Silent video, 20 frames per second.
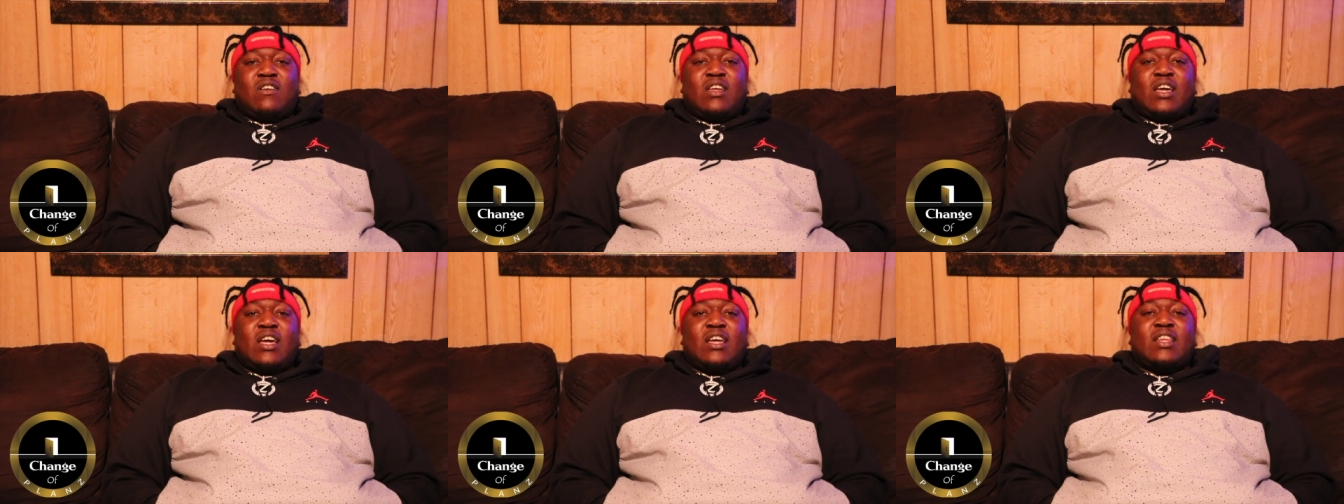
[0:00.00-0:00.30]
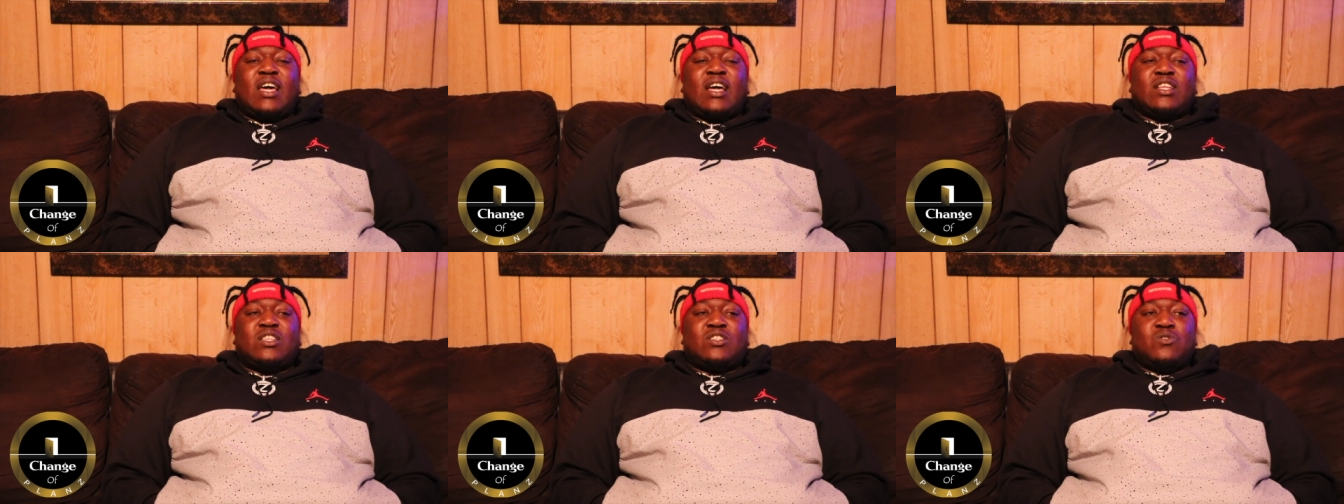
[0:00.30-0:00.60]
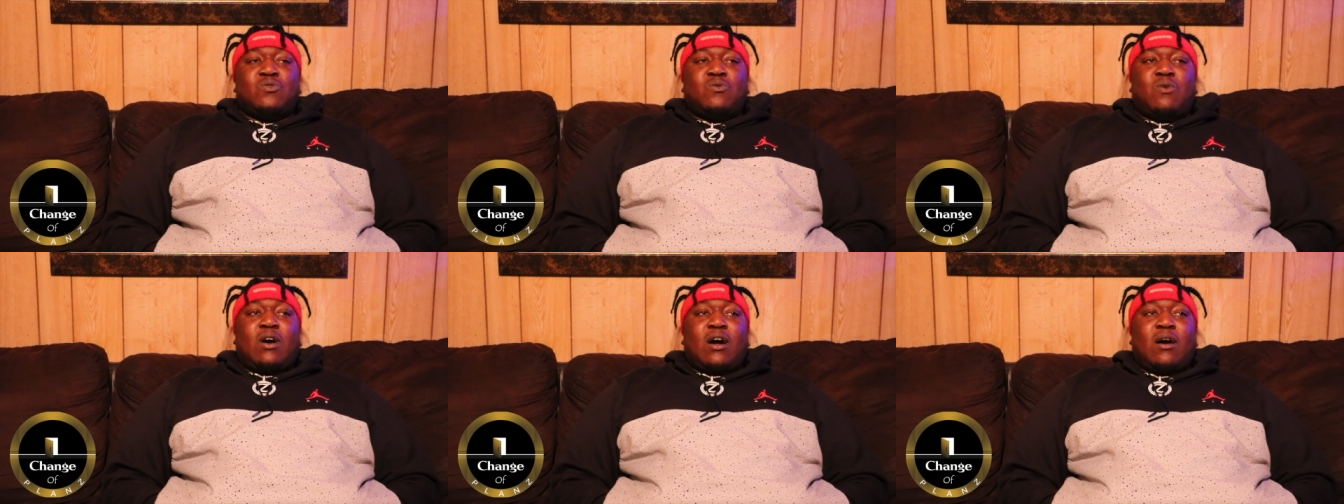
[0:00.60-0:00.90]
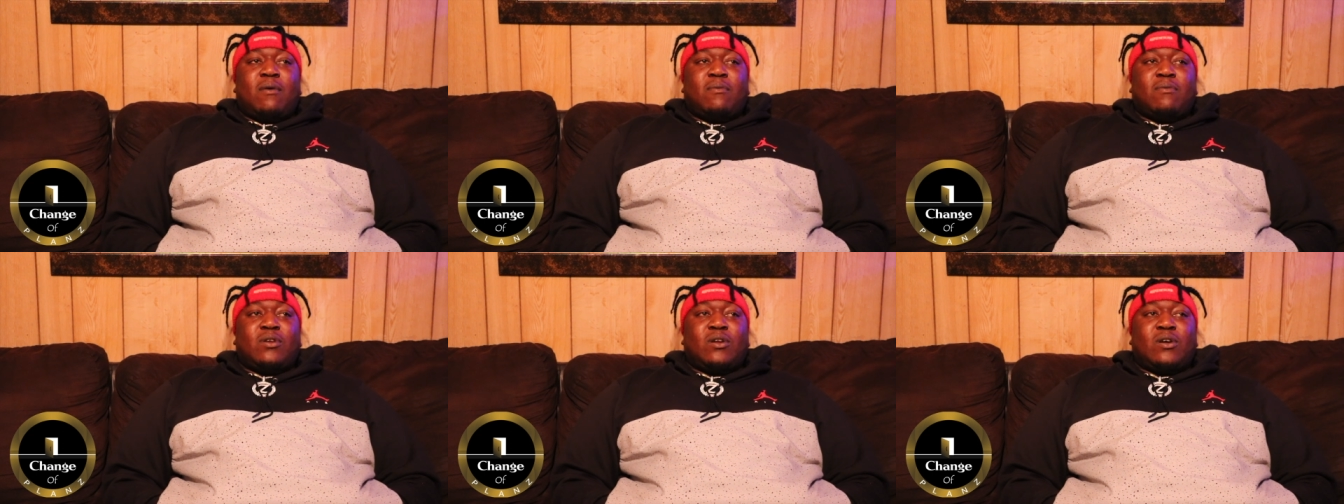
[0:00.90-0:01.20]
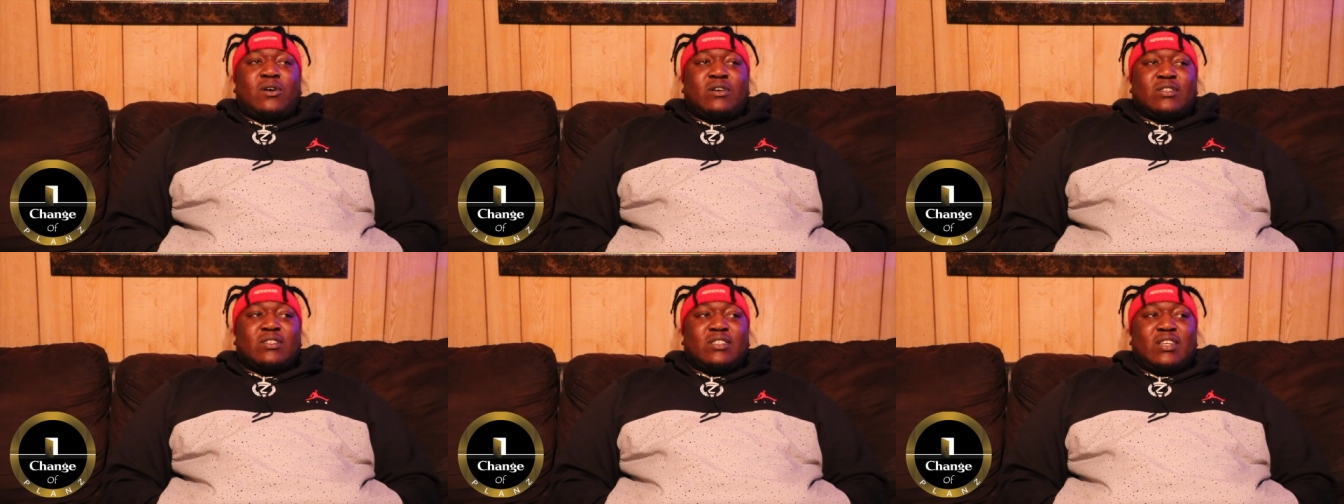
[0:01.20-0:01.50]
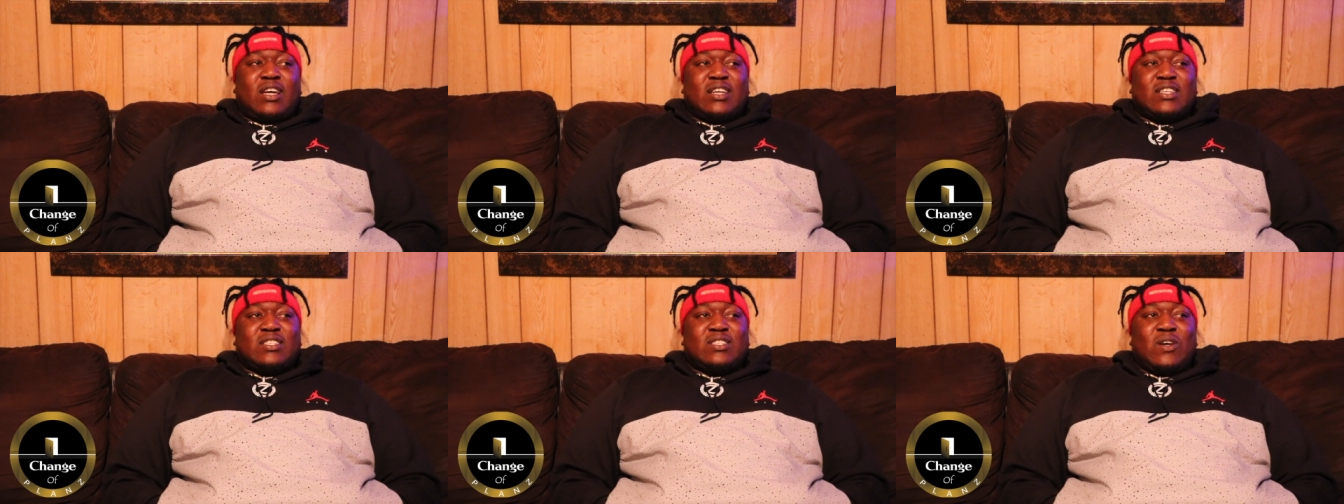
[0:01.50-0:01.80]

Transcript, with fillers: Yeah, it ain't Tupac. You know what I'm saying?